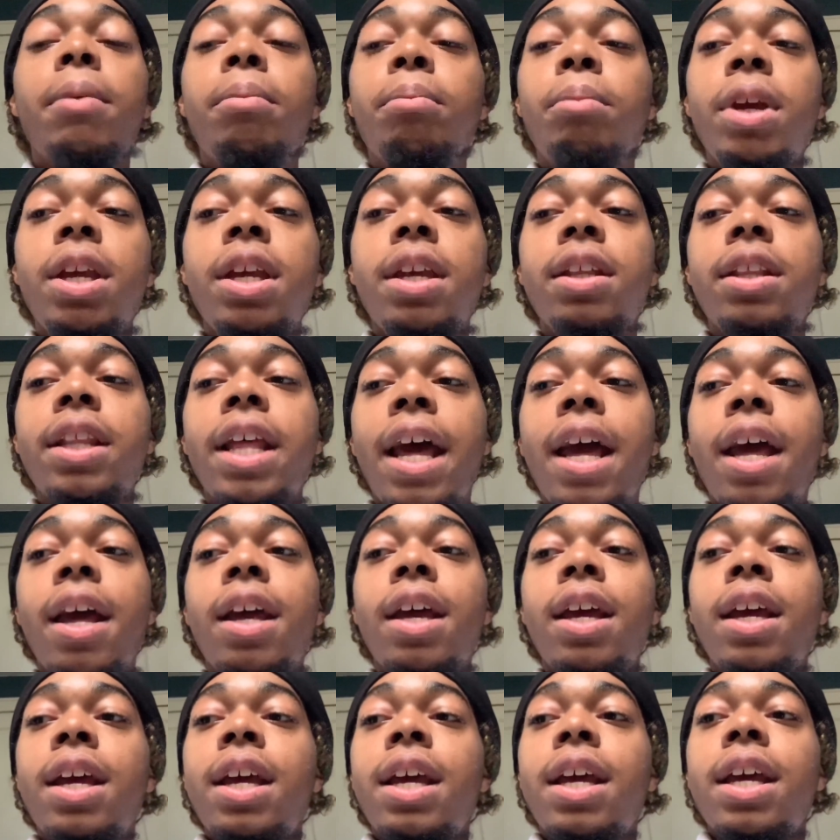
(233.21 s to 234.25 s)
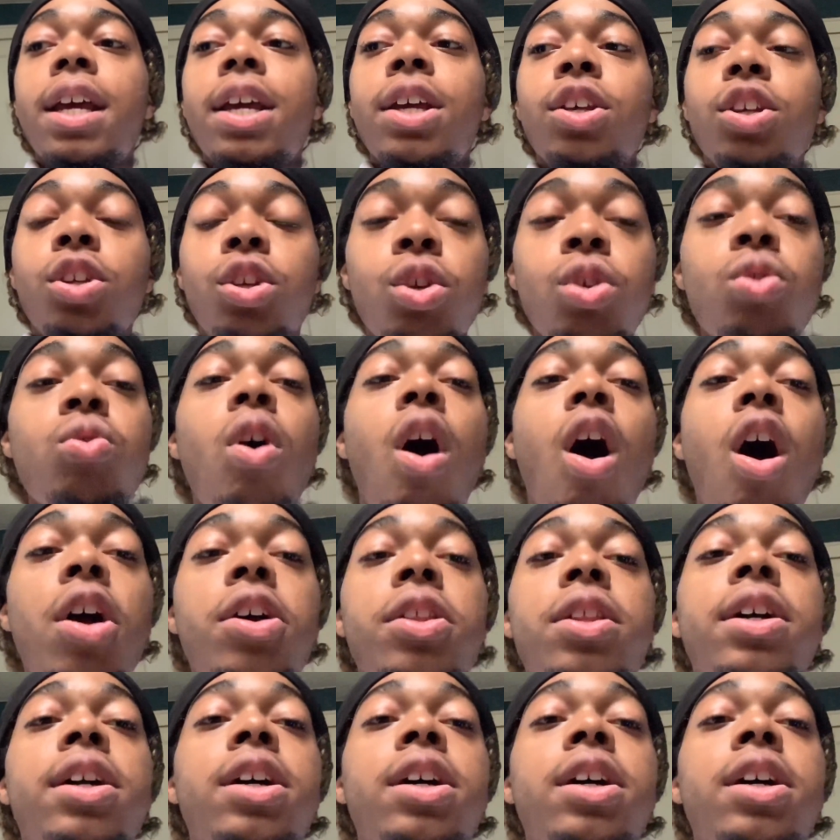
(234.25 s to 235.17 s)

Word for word: It mean that you are